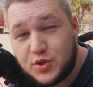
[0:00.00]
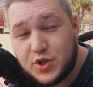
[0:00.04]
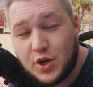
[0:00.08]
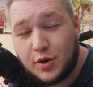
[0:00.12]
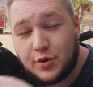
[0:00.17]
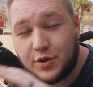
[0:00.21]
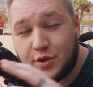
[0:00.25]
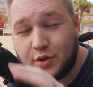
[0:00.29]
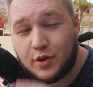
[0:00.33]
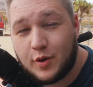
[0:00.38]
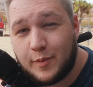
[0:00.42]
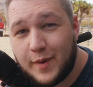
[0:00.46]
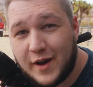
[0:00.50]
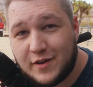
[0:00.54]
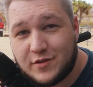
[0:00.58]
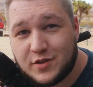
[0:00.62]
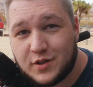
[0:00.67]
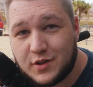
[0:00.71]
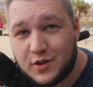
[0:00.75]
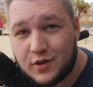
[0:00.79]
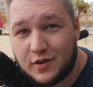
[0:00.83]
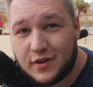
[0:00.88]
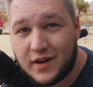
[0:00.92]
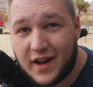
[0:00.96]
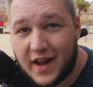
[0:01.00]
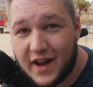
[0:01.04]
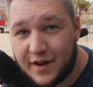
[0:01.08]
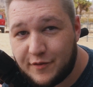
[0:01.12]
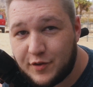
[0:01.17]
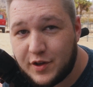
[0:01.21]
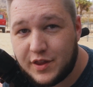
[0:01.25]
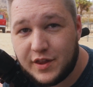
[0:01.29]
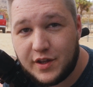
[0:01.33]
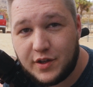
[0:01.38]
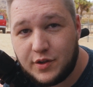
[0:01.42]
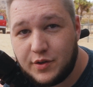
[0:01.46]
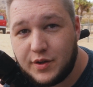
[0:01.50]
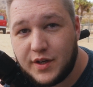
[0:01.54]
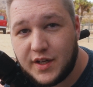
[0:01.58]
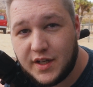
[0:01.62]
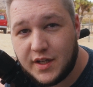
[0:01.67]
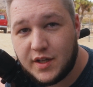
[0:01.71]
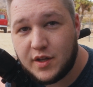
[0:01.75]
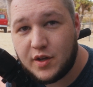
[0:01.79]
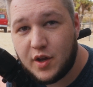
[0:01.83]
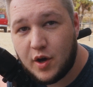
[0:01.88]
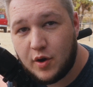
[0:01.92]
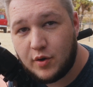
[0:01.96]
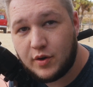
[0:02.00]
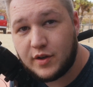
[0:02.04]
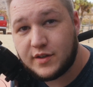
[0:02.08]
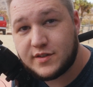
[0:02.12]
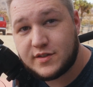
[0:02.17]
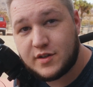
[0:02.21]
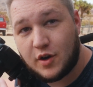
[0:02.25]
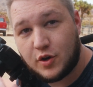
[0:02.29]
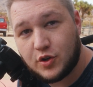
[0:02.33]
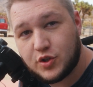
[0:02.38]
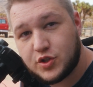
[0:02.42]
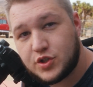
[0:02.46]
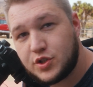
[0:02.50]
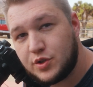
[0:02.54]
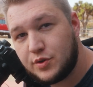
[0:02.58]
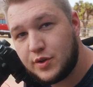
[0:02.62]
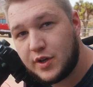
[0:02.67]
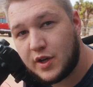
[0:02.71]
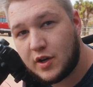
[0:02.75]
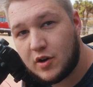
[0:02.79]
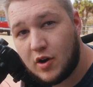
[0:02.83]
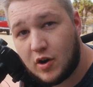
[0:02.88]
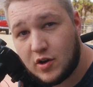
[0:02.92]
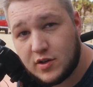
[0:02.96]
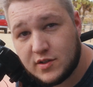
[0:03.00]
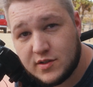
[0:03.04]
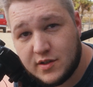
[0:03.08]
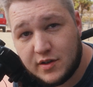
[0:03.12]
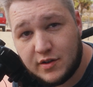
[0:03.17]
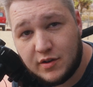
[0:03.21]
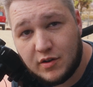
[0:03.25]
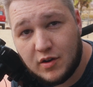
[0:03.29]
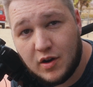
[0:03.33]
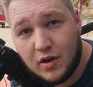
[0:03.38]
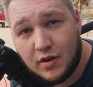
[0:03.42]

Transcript: joke, you're about to learn everything you need to know to start shooting cars on your